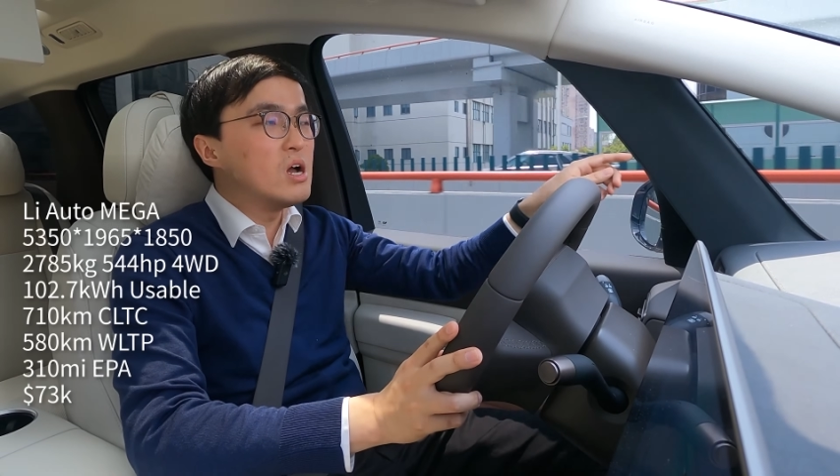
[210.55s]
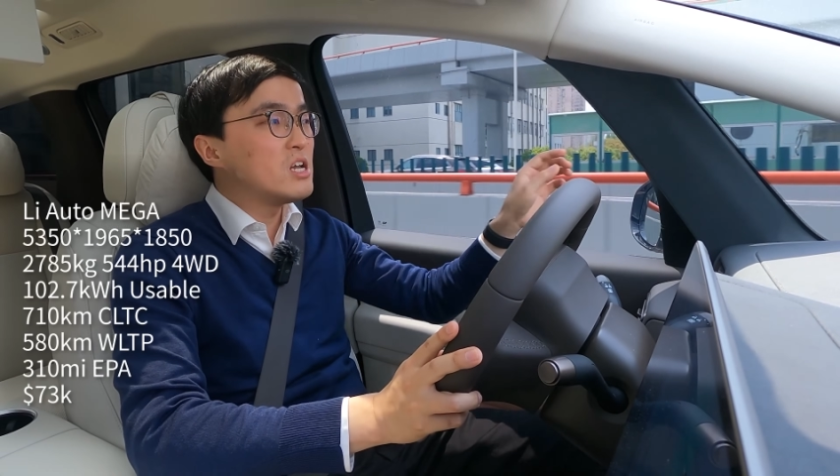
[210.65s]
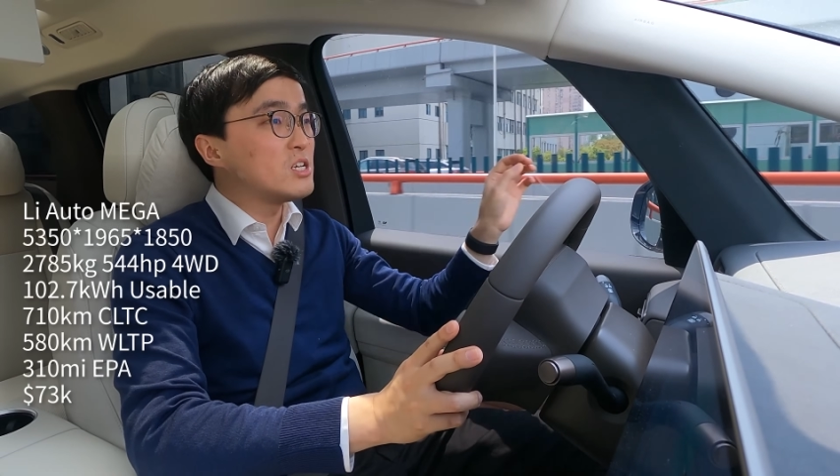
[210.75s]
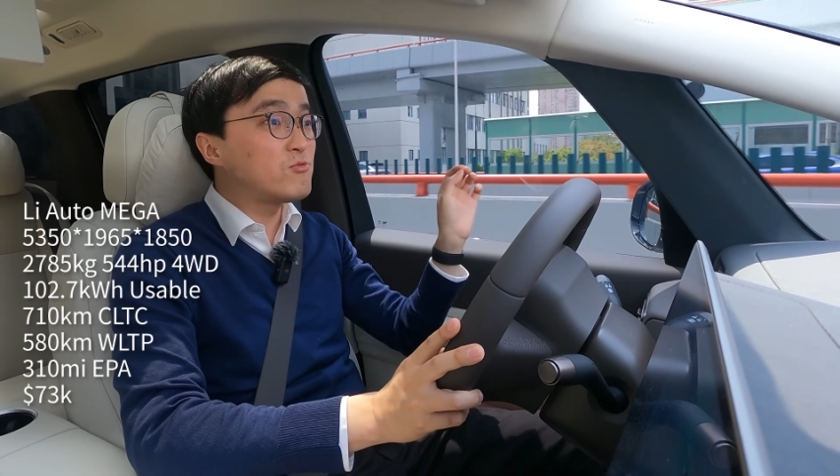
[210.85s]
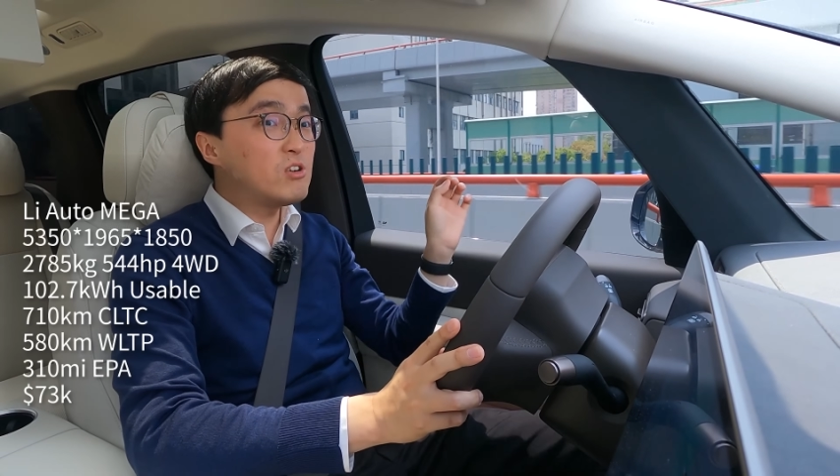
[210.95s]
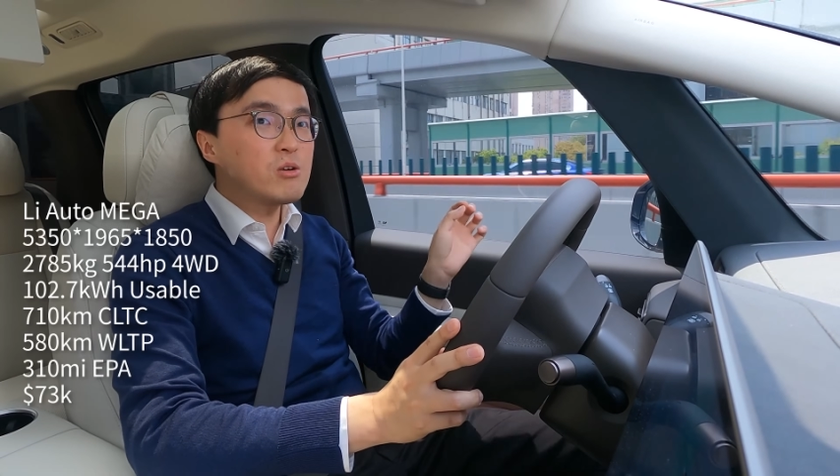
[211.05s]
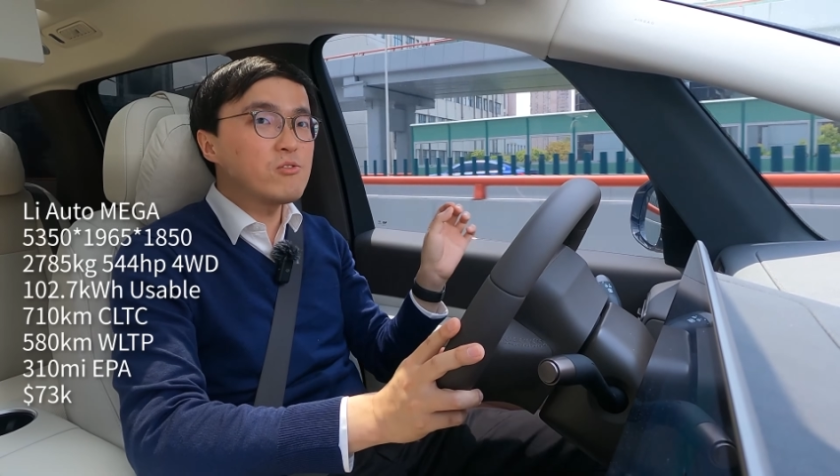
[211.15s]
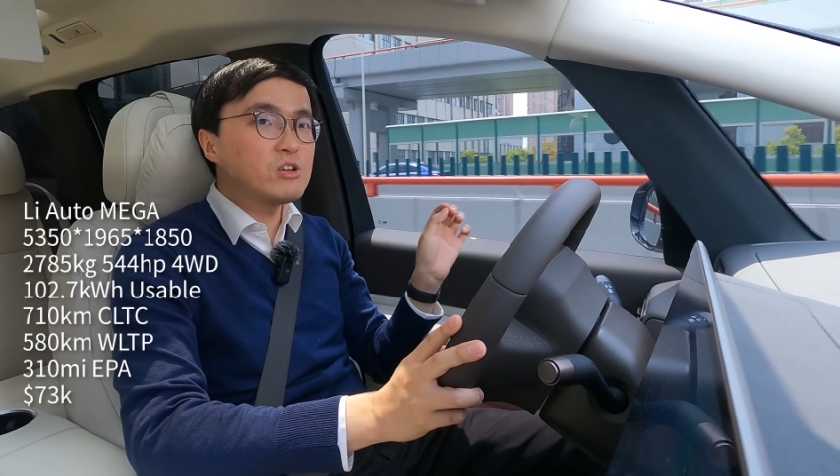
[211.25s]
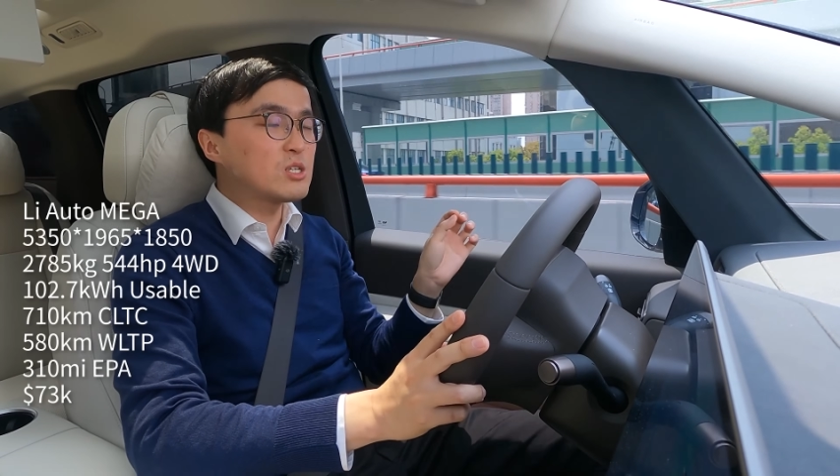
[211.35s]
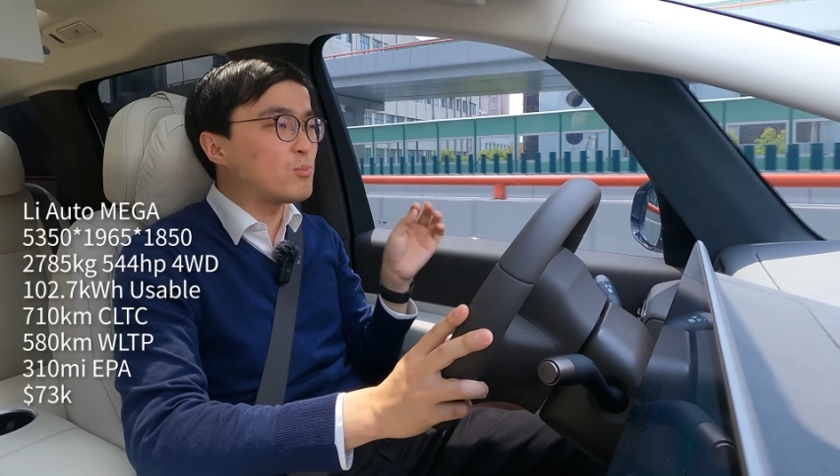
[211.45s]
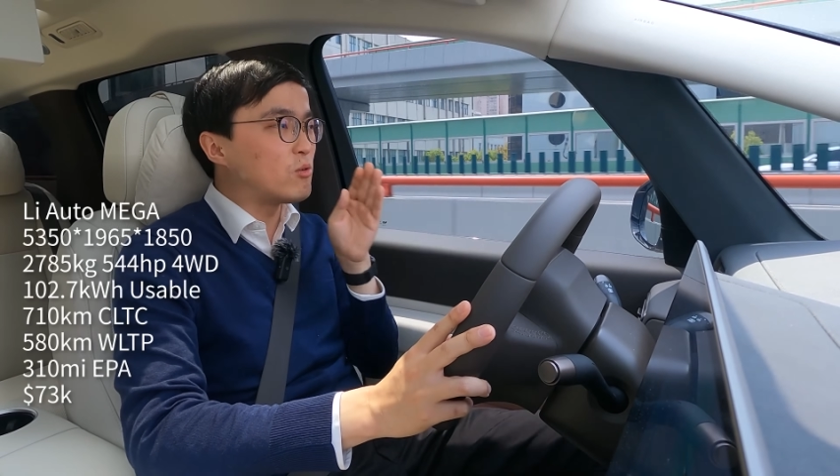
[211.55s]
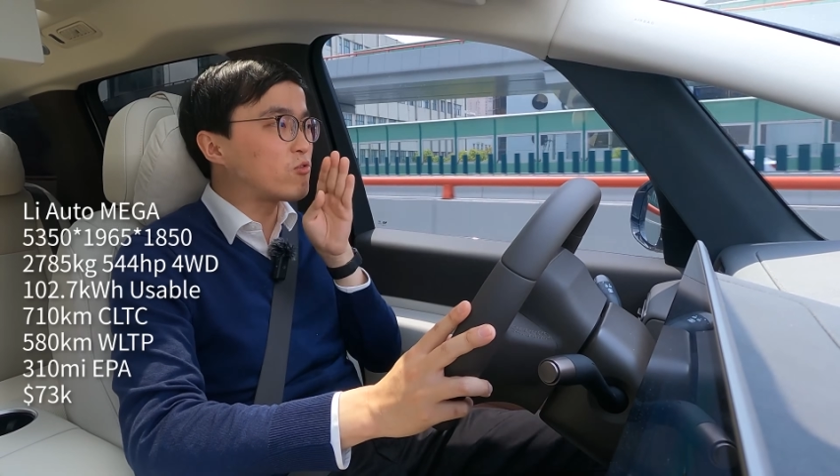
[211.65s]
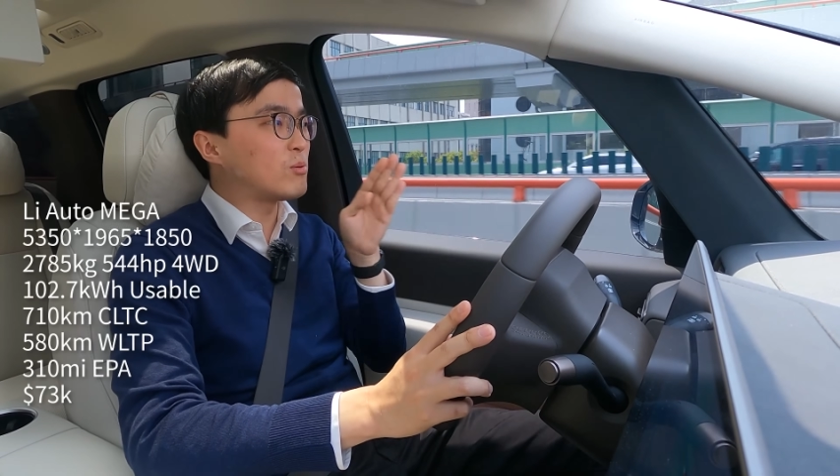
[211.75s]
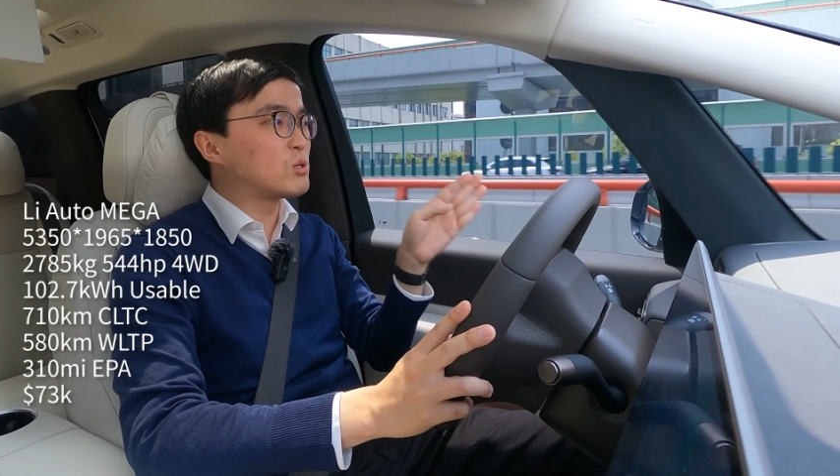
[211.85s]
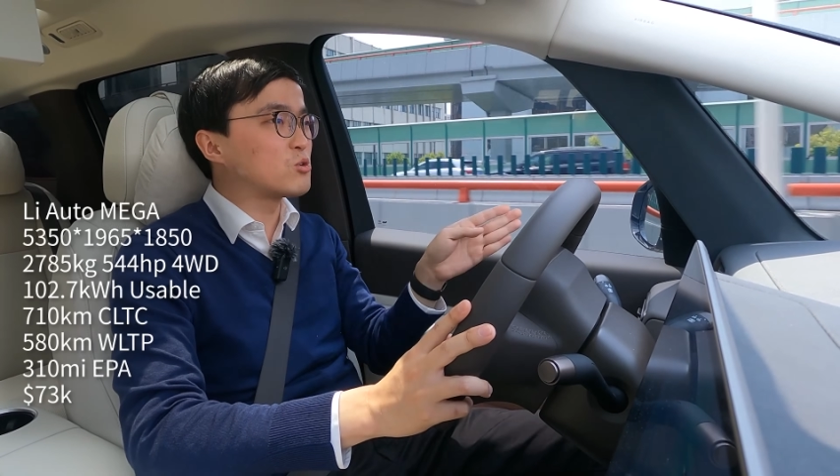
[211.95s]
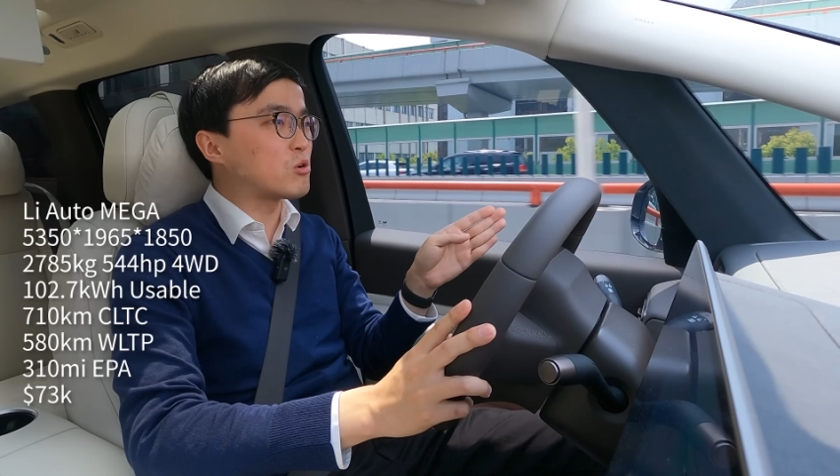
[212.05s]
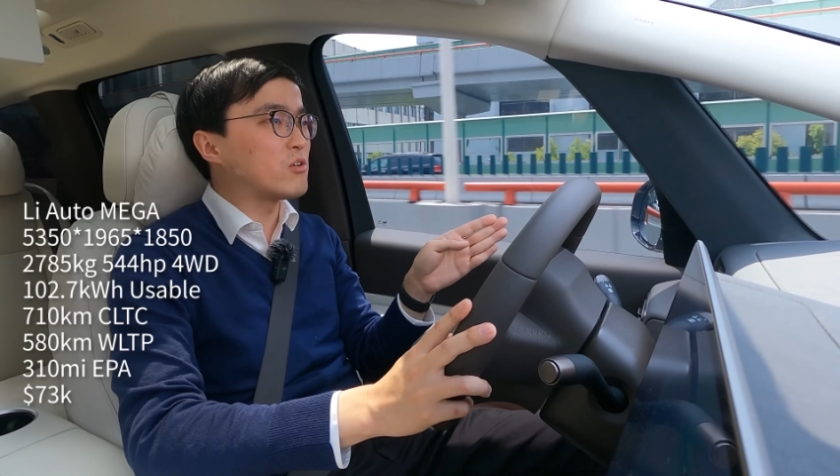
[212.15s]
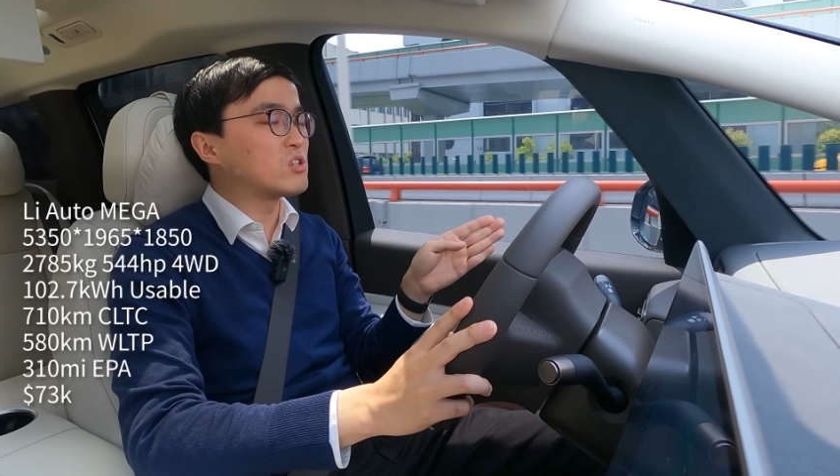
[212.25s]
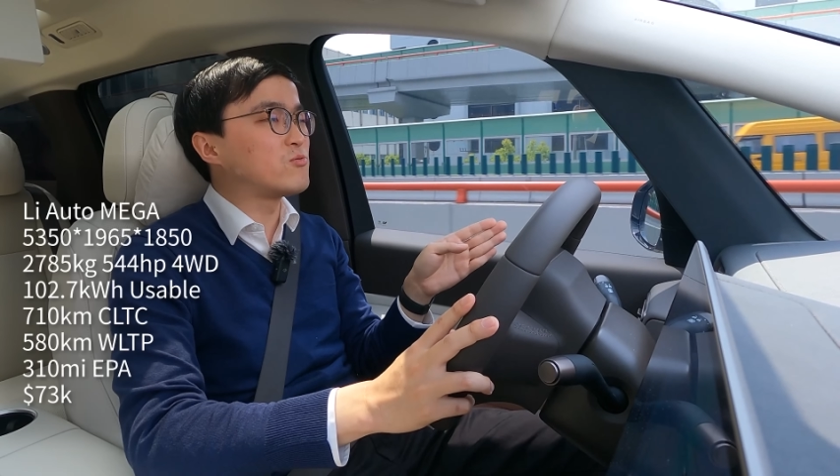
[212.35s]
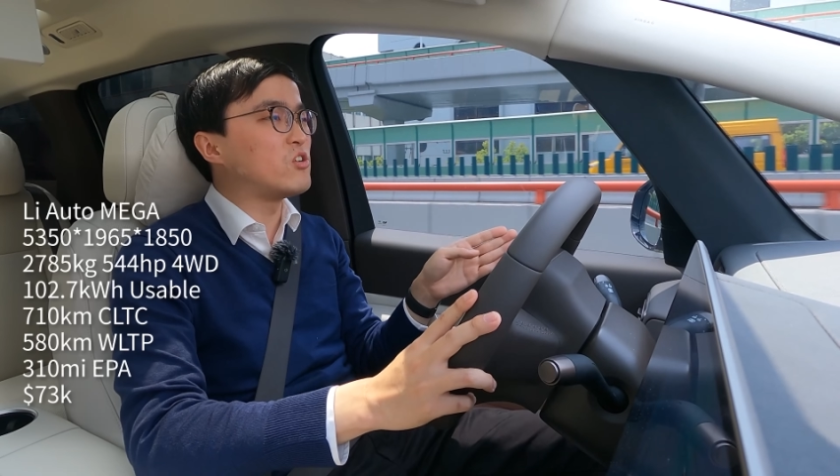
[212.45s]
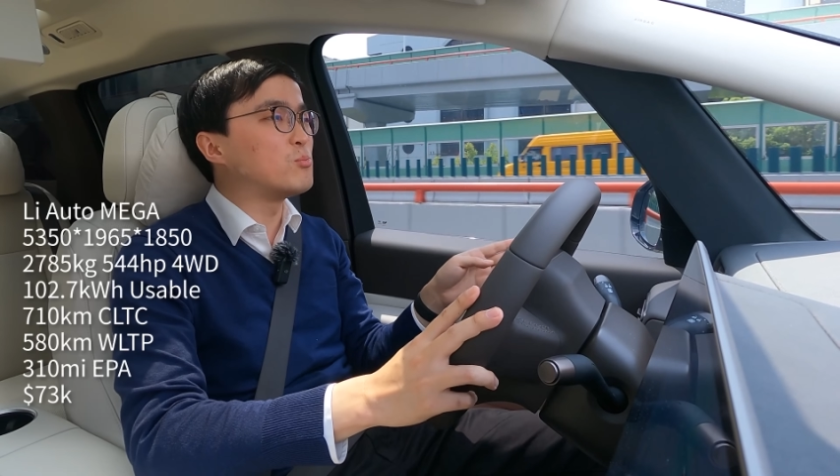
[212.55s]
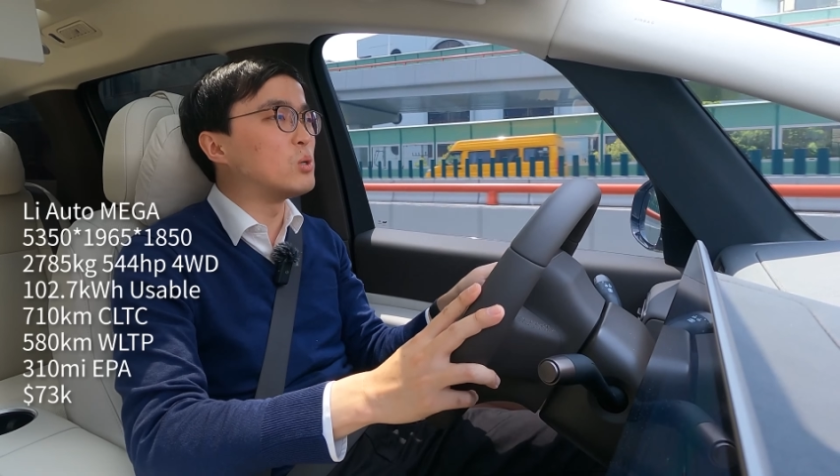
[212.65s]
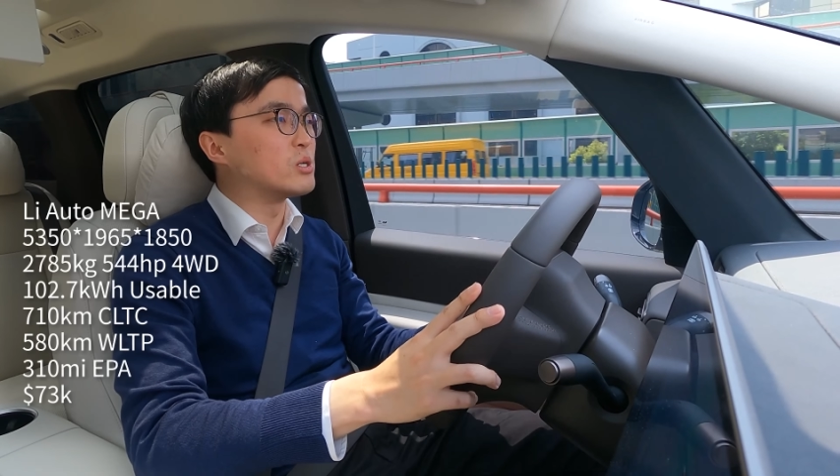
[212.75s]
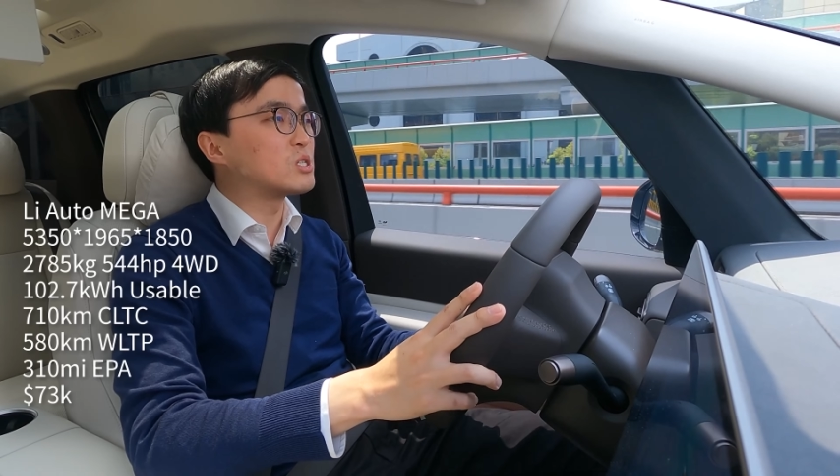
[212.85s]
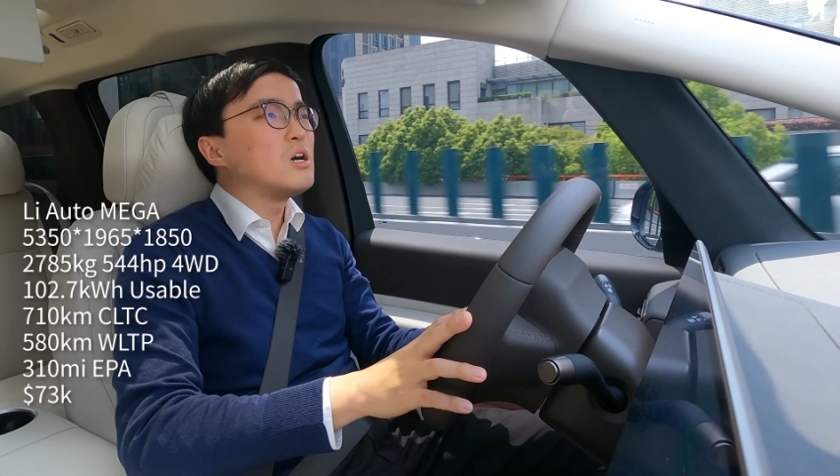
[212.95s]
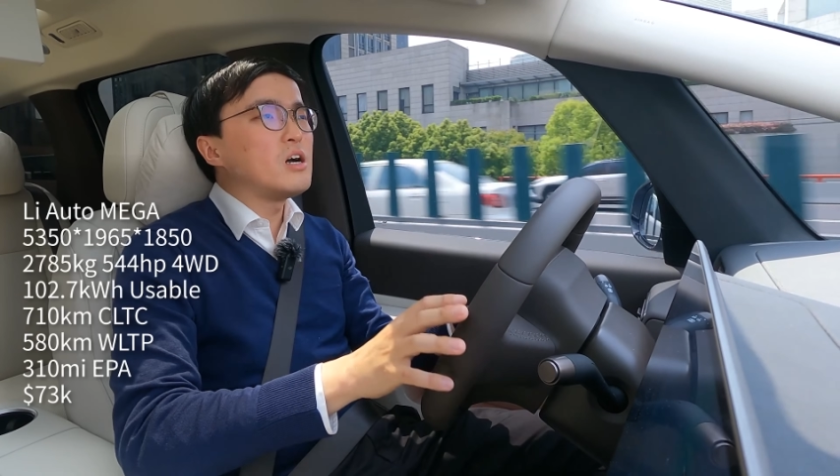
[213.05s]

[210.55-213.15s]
is very visible from the driver's viewpoint.